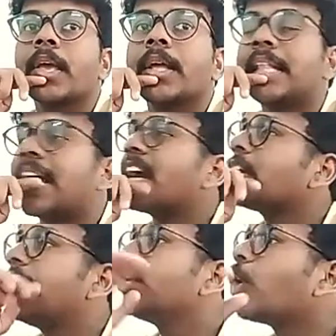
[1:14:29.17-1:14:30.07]
There are
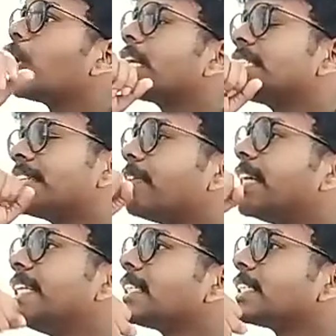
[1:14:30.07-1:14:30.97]
in total
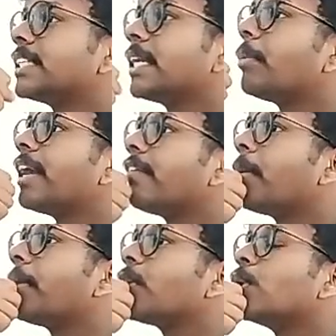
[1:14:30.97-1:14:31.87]
17 sustainable
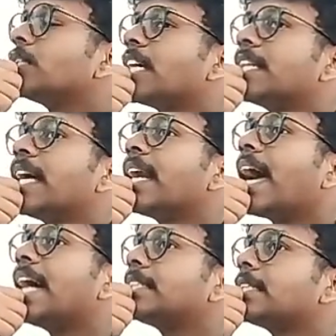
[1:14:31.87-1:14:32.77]
development goals are there,
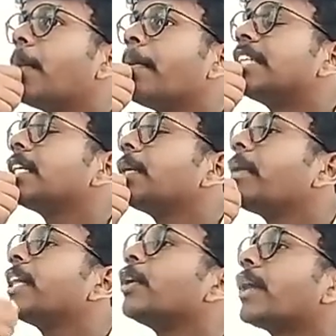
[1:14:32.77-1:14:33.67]
as mentioned by
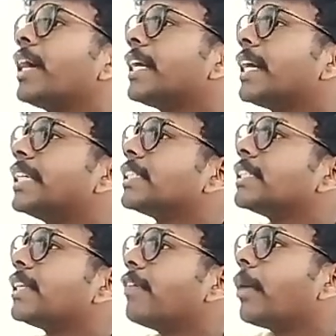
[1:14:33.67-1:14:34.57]
the United Nations
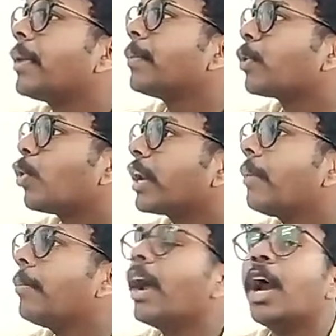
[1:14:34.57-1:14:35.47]
Development Program.
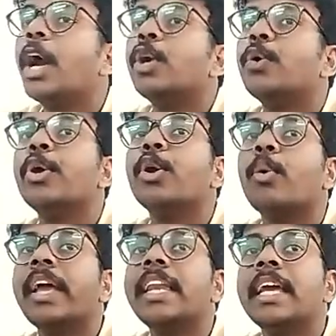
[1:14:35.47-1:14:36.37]
Do you know
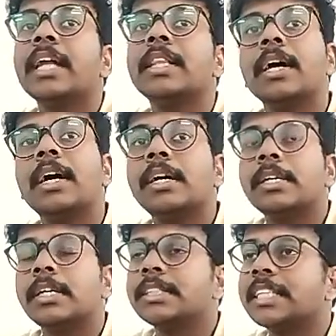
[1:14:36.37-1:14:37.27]
any other
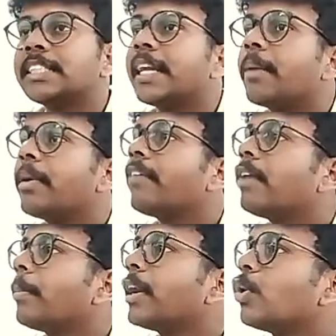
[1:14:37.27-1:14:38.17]
sustainable
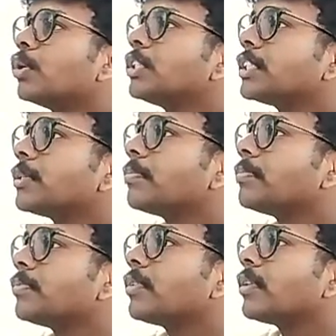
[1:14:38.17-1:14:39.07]
development goals
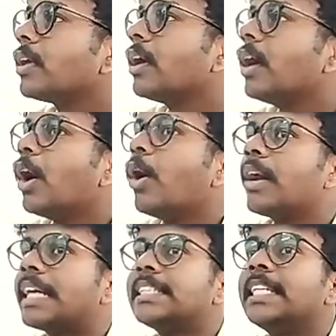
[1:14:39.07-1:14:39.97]
or
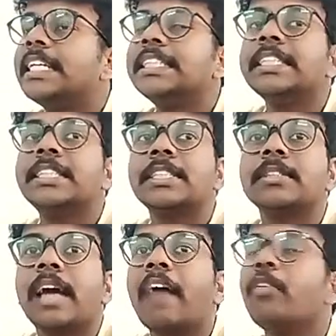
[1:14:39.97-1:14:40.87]
SDGs?
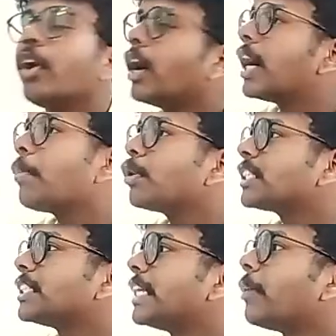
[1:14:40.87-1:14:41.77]
Have you heard about
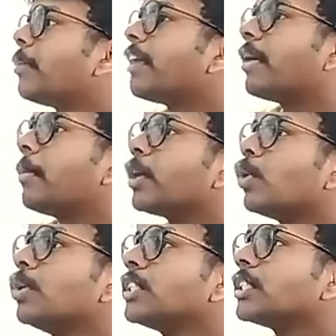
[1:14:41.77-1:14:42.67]
sustainable development
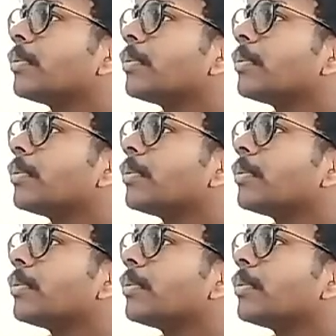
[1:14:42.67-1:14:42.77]
goals?